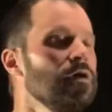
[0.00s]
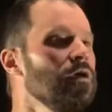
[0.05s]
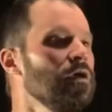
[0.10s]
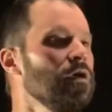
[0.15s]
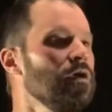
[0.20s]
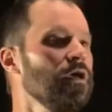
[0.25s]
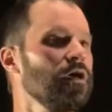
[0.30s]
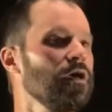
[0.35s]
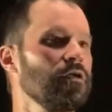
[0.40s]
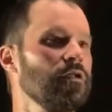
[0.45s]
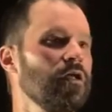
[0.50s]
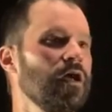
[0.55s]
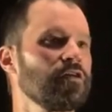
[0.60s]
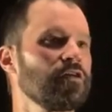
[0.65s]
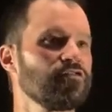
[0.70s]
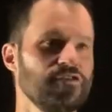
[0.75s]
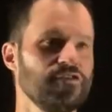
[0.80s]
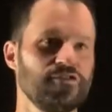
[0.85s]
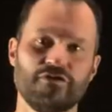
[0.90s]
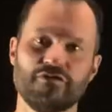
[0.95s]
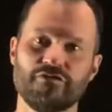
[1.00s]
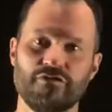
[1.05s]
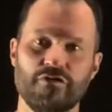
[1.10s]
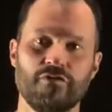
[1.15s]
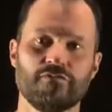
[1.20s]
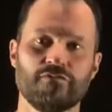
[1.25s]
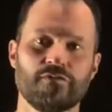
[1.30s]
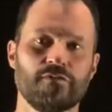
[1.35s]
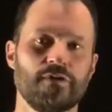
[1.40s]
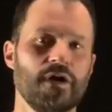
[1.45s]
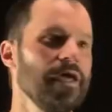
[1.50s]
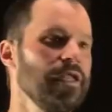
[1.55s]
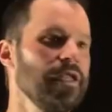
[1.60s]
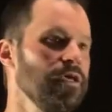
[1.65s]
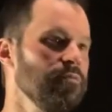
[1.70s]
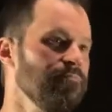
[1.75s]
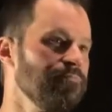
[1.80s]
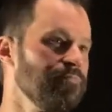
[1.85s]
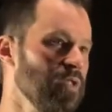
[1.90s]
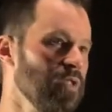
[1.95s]
It'll actually just overwrite it.
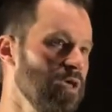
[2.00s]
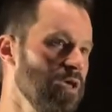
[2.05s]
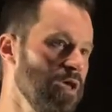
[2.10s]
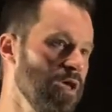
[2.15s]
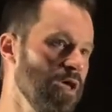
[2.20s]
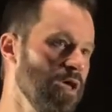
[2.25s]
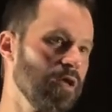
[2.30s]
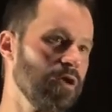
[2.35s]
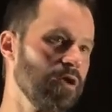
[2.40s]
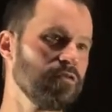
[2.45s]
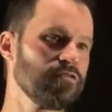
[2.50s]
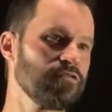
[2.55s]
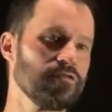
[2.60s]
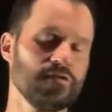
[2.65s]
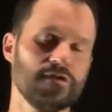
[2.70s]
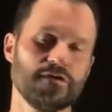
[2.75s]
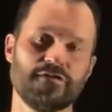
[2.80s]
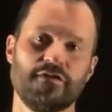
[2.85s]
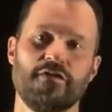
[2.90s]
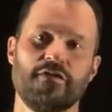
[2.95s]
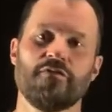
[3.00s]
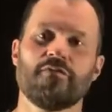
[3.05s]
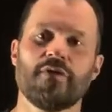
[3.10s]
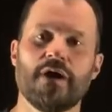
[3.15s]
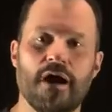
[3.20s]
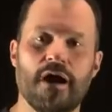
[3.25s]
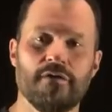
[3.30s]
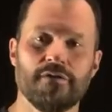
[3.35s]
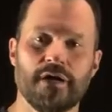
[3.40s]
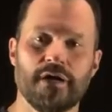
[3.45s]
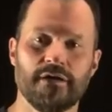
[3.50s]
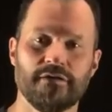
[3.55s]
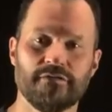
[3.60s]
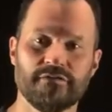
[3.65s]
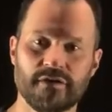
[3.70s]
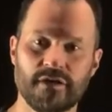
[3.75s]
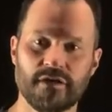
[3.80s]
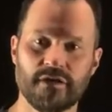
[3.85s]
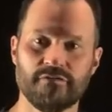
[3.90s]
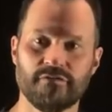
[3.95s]
It also looks at the route and it
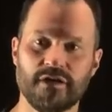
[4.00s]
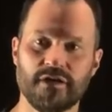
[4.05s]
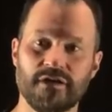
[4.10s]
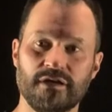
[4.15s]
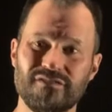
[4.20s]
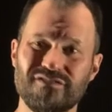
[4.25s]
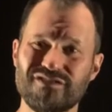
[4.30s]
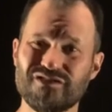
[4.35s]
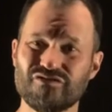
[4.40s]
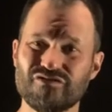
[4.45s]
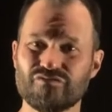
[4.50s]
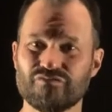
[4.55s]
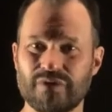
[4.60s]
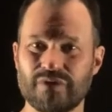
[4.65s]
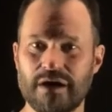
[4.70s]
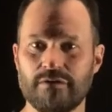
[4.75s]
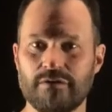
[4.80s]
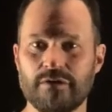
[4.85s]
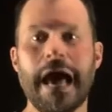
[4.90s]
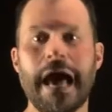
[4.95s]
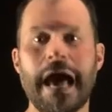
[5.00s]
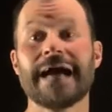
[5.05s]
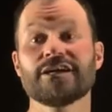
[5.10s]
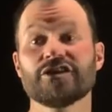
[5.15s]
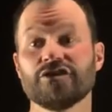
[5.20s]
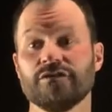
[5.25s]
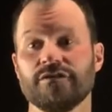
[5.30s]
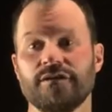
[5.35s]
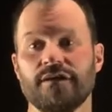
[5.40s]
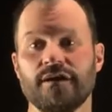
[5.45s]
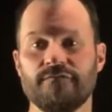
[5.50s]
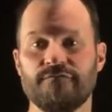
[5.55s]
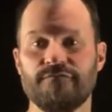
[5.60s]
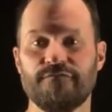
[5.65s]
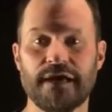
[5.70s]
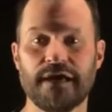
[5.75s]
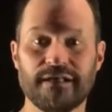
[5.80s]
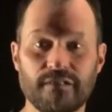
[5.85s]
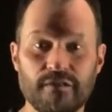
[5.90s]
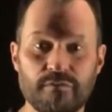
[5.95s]
says, is this route actually
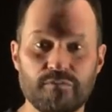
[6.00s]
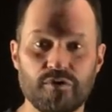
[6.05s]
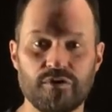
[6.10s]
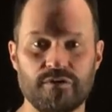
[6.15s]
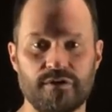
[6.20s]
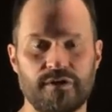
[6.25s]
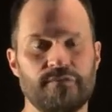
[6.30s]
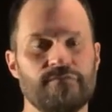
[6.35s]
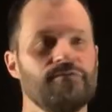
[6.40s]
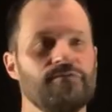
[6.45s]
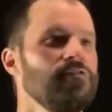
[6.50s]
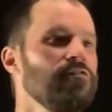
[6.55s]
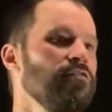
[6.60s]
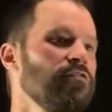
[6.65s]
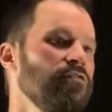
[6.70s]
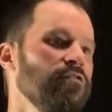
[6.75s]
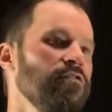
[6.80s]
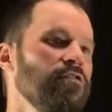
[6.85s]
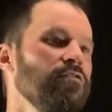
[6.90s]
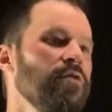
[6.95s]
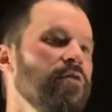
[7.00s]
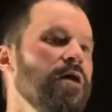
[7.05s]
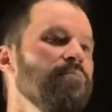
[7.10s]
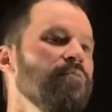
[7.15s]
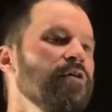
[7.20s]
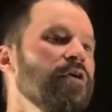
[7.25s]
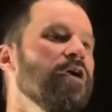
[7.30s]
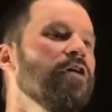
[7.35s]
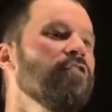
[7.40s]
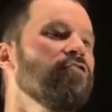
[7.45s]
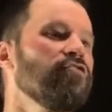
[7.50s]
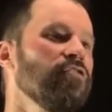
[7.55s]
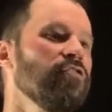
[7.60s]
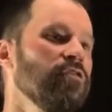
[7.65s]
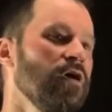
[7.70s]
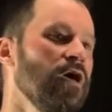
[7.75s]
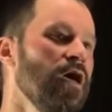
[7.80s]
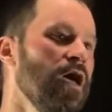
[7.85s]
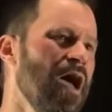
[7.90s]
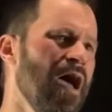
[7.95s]
available if this is a new application?
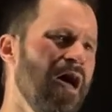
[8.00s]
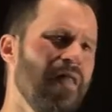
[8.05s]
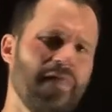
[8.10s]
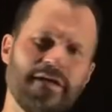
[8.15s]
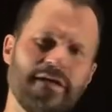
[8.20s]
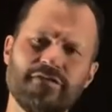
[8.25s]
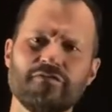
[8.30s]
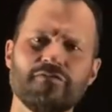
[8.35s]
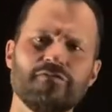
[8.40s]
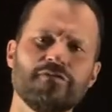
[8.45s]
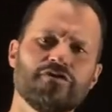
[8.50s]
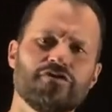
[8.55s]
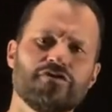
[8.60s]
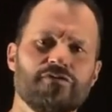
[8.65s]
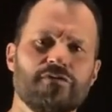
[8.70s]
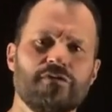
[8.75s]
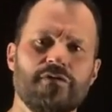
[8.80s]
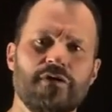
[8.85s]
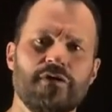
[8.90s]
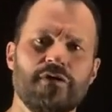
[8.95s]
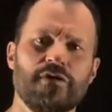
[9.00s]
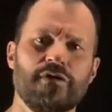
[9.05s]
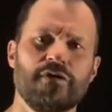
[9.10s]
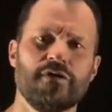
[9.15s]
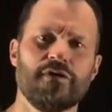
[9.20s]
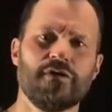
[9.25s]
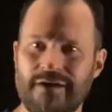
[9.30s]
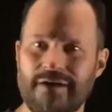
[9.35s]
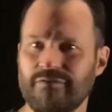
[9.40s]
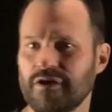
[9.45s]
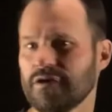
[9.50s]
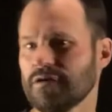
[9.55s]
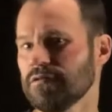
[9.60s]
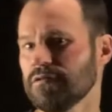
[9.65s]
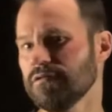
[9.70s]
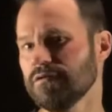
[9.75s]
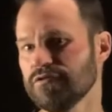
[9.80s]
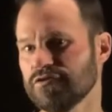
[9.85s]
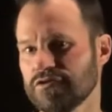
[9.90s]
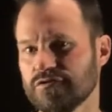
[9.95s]
And that's to ensure that you don't have any
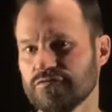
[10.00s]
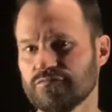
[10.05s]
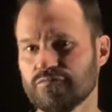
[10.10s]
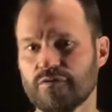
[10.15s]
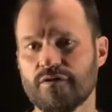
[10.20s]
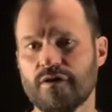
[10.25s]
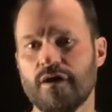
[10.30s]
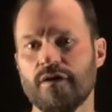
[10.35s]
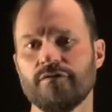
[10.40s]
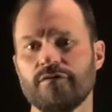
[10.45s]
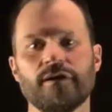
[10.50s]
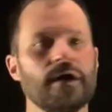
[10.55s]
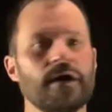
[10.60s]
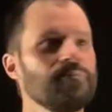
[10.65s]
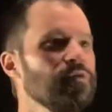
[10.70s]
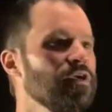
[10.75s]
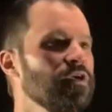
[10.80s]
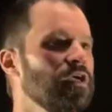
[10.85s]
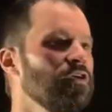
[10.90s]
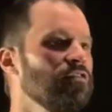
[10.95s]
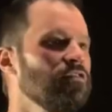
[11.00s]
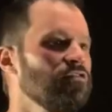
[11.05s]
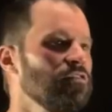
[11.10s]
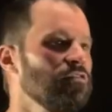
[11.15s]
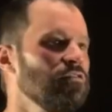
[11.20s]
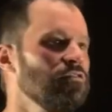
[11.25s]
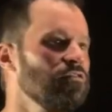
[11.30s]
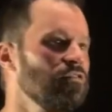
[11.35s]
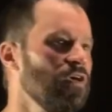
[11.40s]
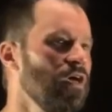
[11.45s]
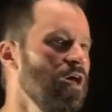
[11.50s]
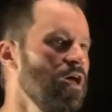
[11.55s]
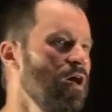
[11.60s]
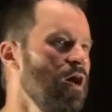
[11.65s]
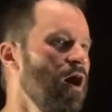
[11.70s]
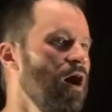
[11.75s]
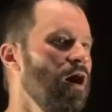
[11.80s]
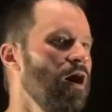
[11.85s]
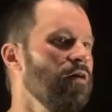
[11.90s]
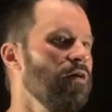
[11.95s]
collisions with other applications
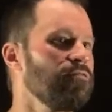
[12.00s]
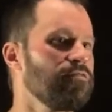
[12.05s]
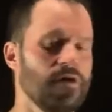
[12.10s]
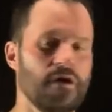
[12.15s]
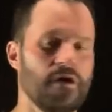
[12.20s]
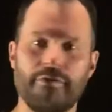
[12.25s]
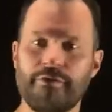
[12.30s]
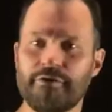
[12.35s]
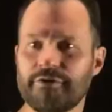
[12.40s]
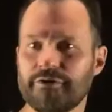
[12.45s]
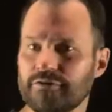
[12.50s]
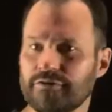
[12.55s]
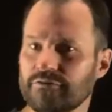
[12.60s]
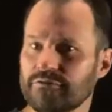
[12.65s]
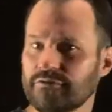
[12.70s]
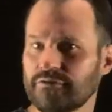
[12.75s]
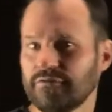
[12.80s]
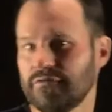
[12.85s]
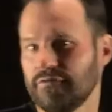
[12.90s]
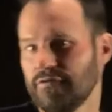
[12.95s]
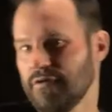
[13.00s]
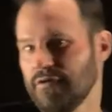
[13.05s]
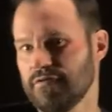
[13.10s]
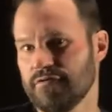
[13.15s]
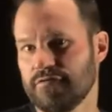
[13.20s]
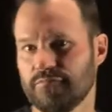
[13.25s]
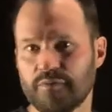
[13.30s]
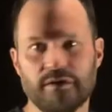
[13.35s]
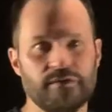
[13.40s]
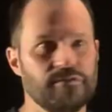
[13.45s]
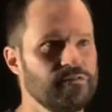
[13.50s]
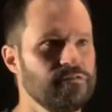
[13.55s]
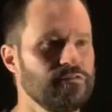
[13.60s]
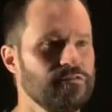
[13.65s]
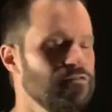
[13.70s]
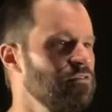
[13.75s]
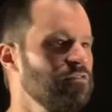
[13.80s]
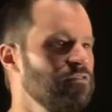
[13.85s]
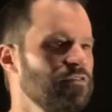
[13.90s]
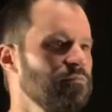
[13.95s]
for other users in other spaces
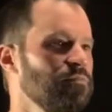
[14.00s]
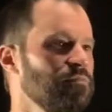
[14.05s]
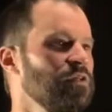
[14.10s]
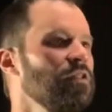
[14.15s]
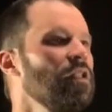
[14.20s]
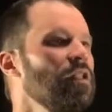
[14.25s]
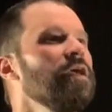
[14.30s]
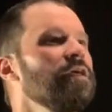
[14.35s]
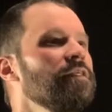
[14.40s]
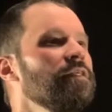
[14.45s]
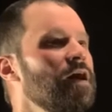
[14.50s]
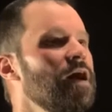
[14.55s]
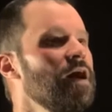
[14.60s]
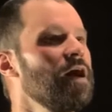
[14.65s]
or something like that.